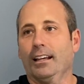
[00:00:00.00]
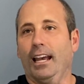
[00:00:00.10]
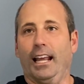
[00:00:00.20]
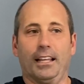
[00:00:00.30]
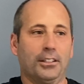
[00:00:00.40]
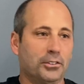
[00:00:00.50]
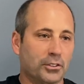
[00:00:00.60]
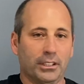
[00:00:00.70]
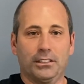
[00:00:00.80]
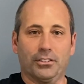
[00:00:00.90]
and I
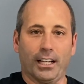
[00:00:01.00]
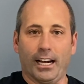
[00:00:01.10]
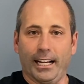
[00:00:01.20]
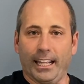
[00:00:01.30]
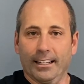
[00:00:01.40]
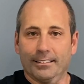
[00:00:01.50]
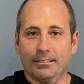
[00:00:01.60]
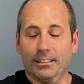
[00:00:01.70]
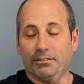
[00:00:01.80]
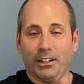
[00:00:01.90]
usually drink Heineken
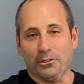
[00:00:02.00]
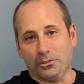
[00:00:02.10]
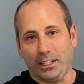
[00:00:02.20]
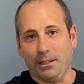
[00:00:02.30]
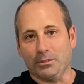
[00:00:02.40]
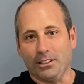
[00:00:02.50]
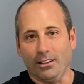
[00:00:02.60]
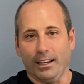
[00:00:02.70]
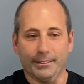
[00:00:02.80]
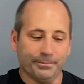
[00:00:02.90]
if I don't drink Amstel
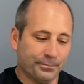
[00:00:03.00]
Light.